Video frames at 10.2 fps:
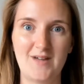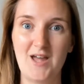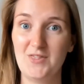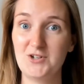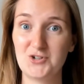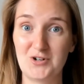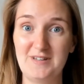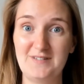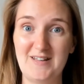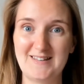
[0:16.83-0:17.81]
The joys of
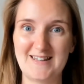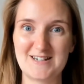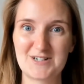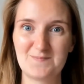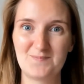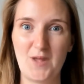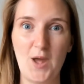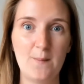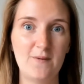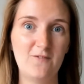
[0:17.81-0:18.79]
English.
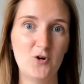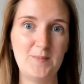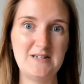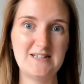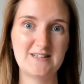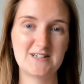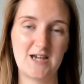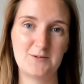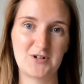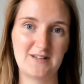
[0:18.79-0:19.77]
Before meeting the term
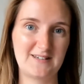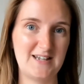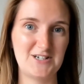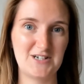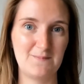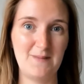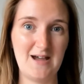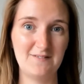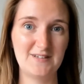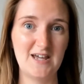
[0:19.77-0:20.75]
translation in
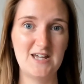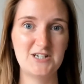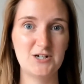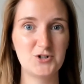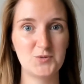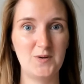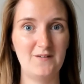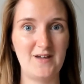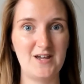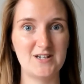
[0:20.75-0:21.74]
maths, children will have
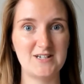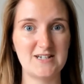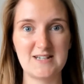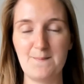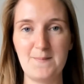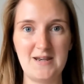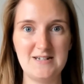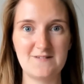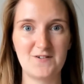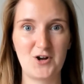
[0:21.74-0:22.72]
heard it in many
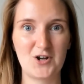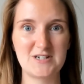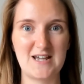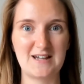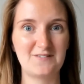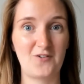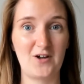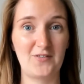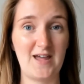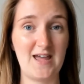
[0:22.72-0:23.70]
different contexts throughout
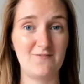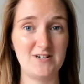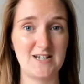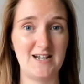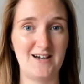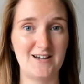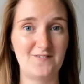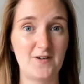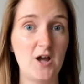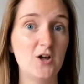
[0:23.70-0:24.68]
their everyday life.
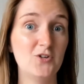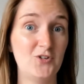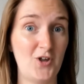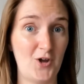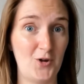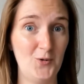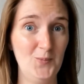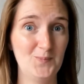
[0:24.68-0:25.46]
So,